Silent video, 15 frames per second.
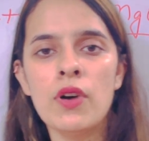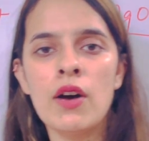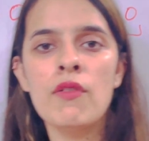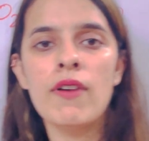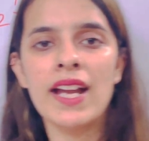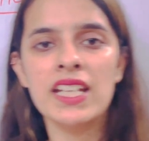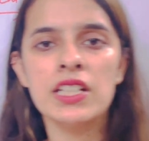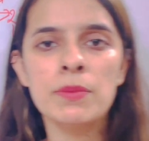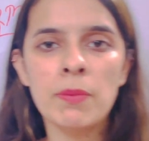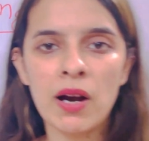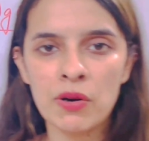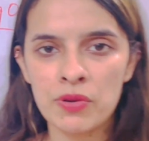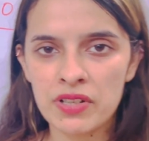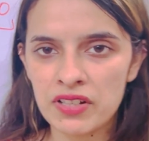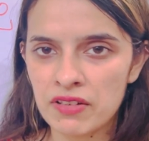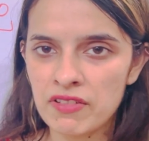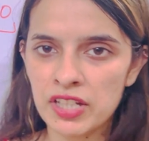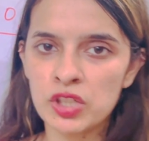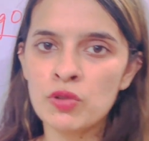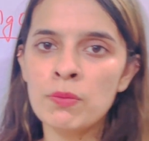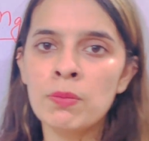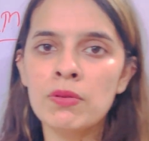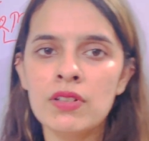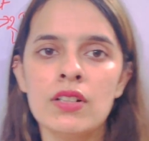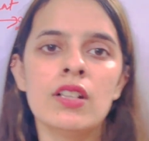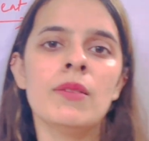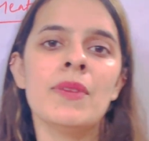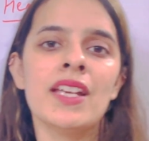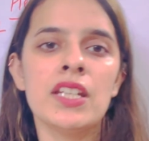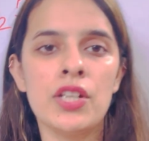a white powder, when you burn a
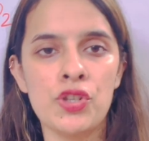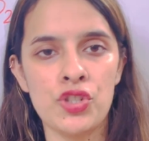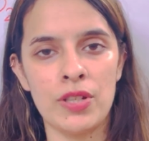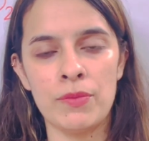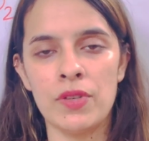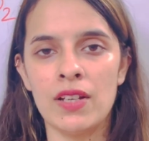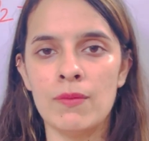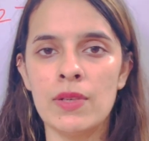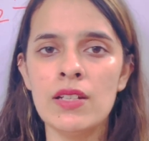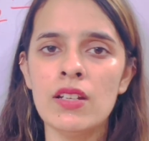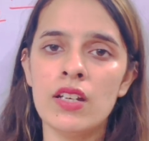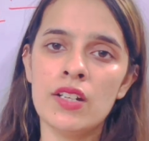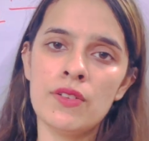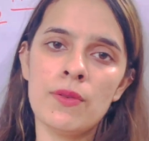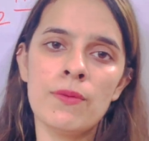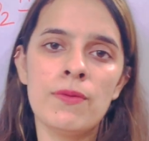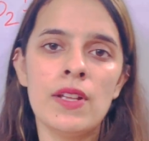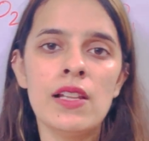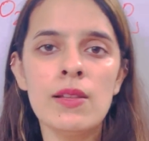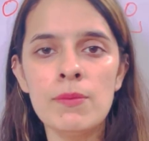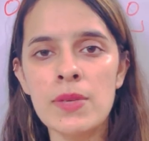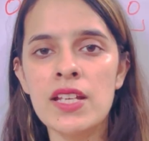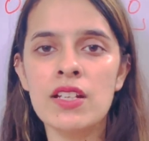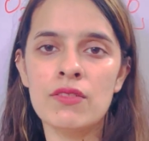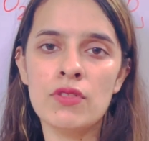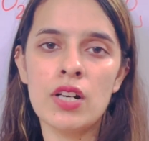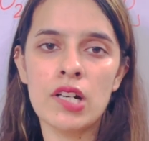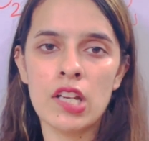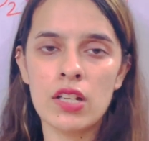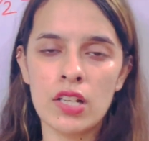magnesium ribbon, it will be
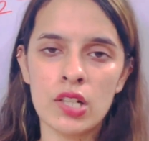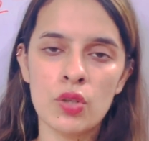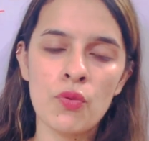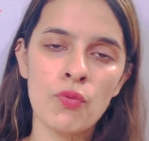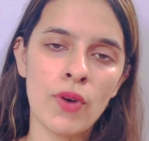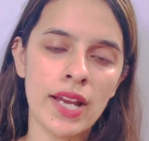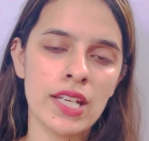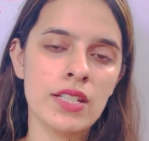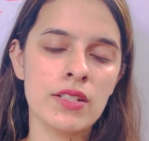converted into white